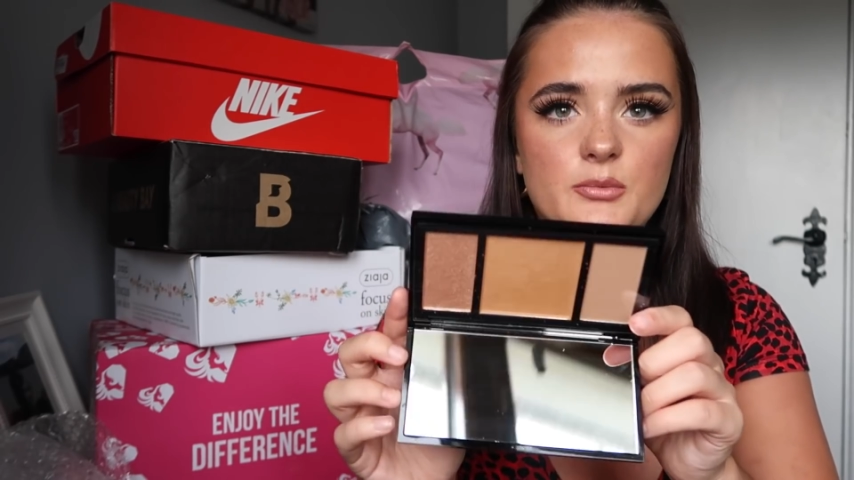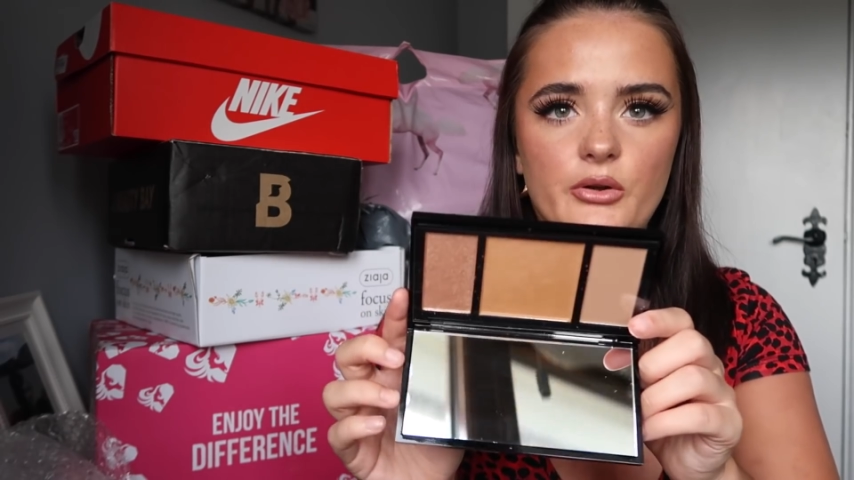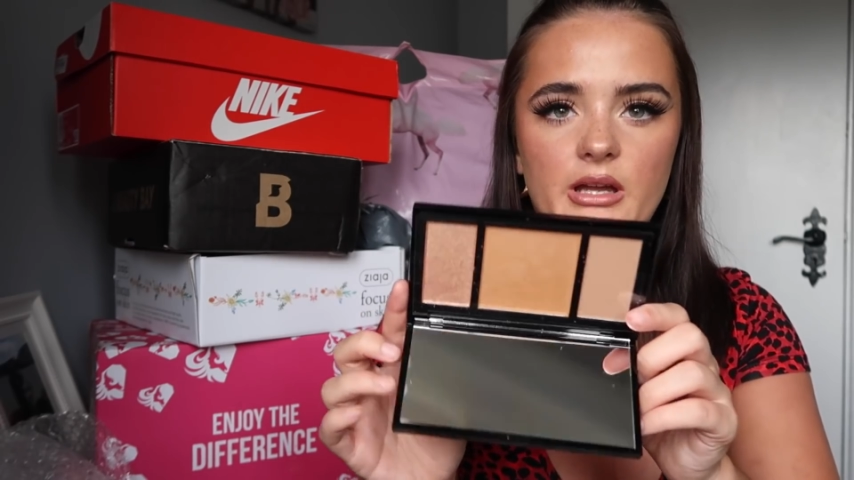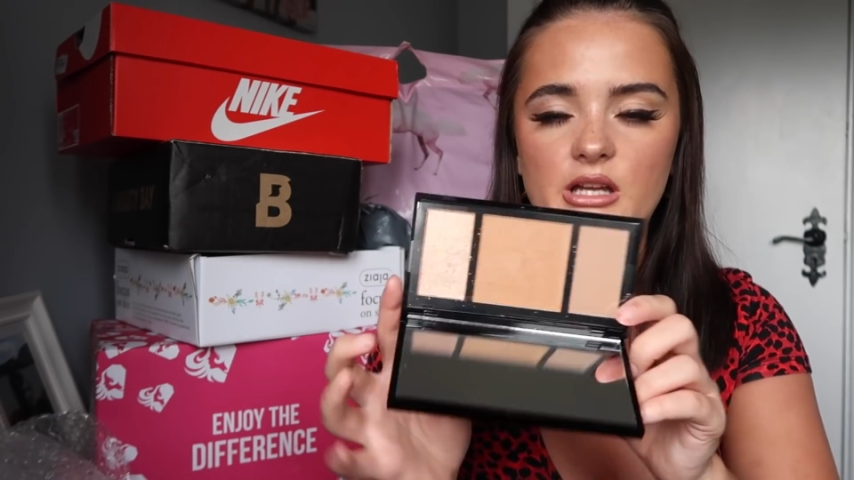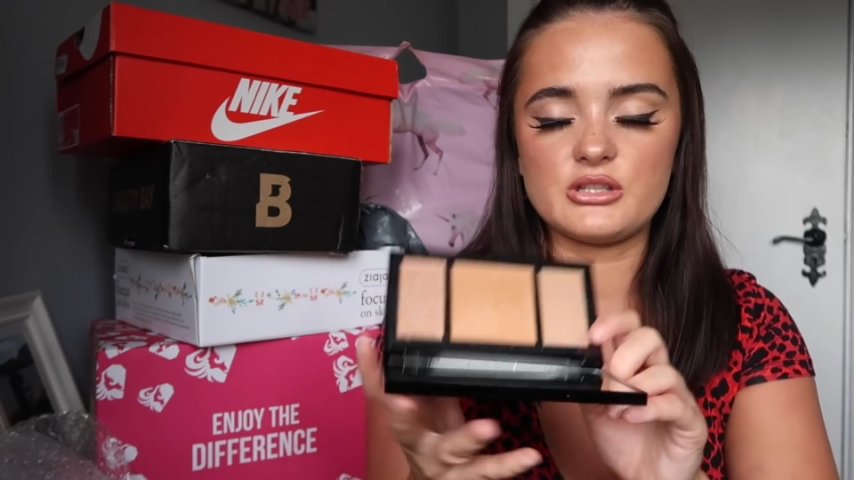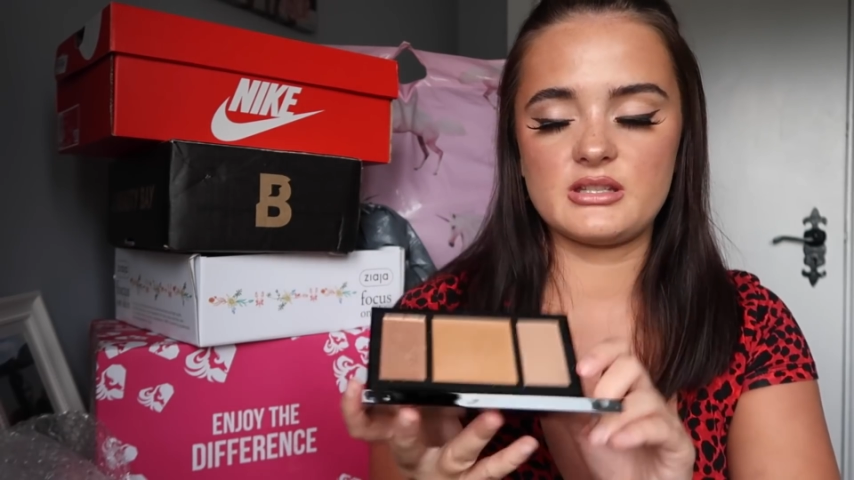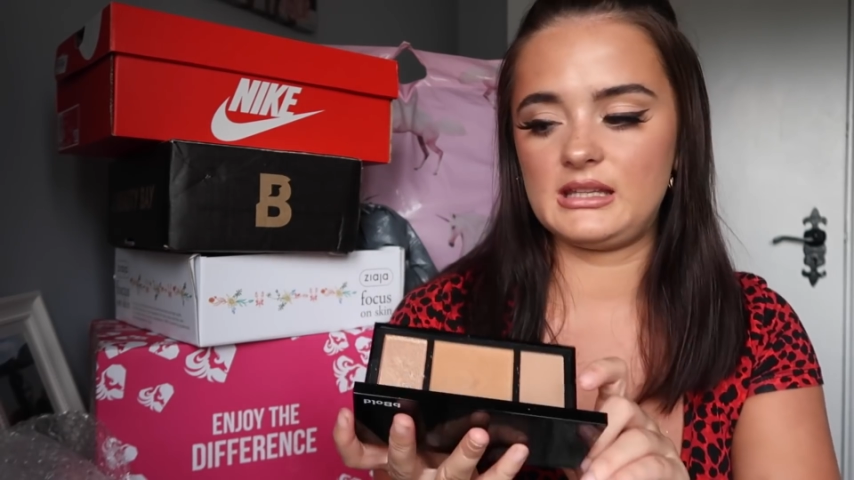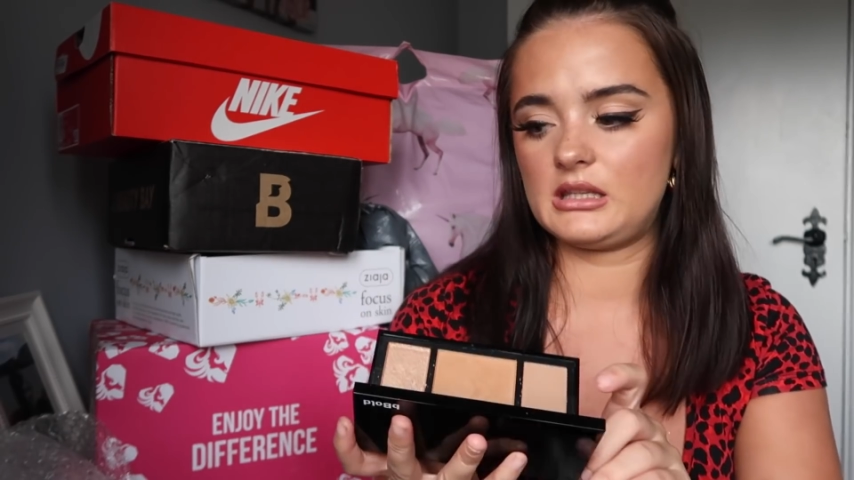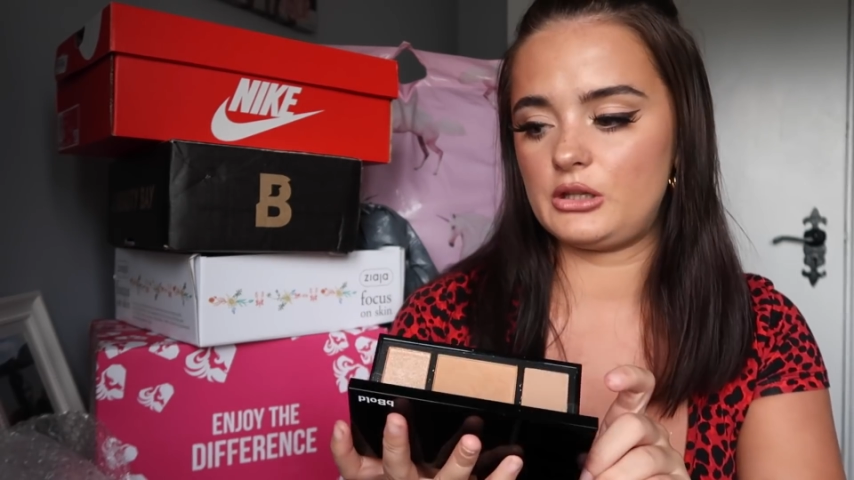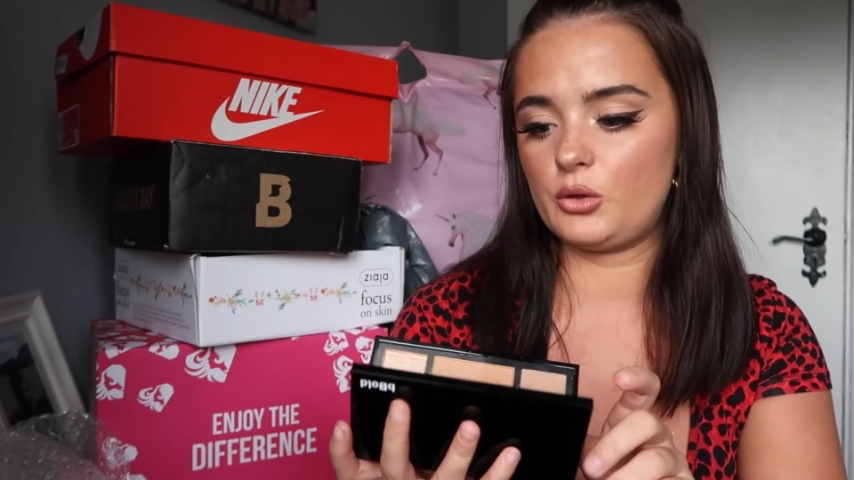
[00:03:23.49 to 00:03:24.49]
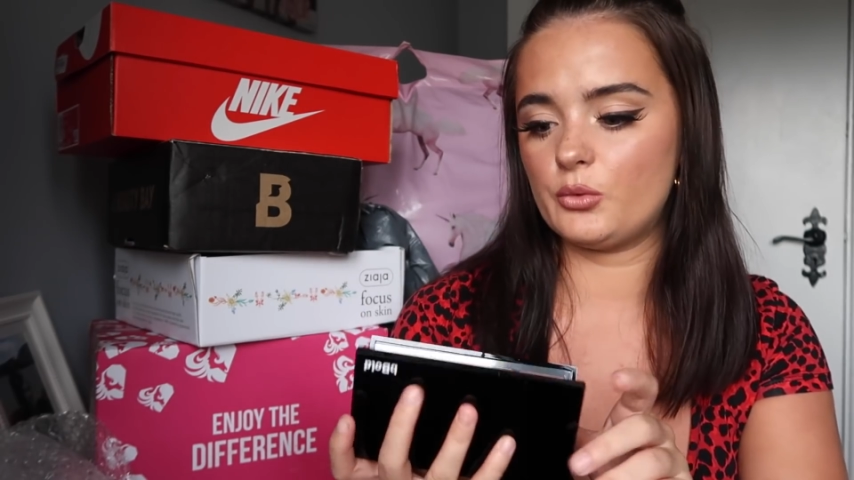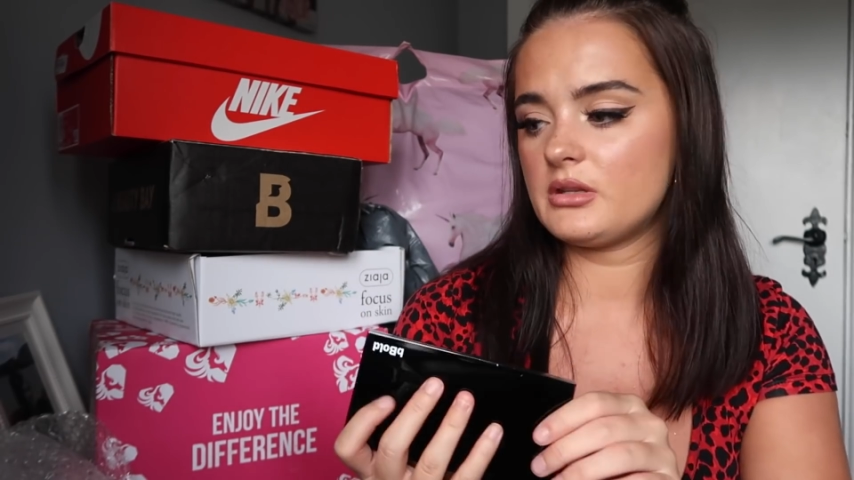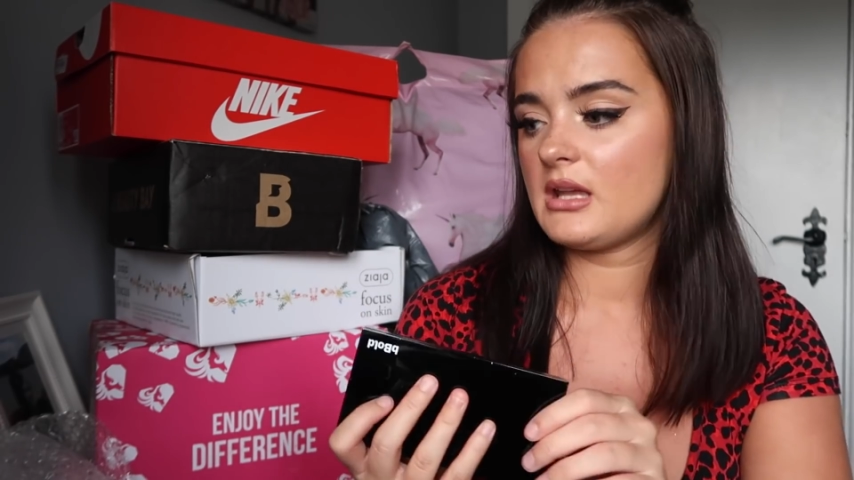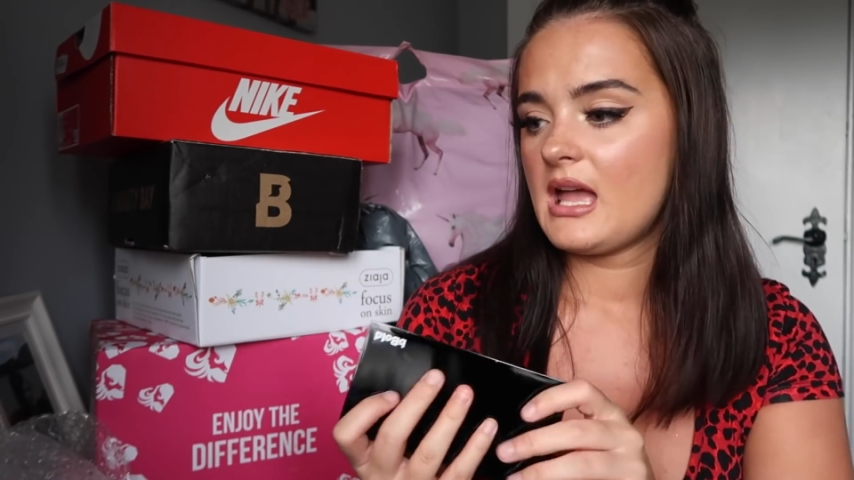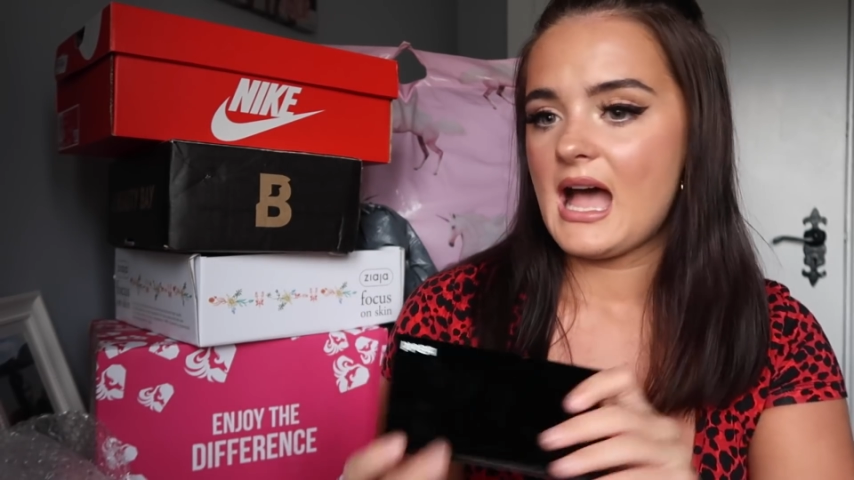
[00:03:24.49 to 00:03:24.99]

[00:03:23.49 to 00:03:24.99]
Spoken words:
but I just needed a new one.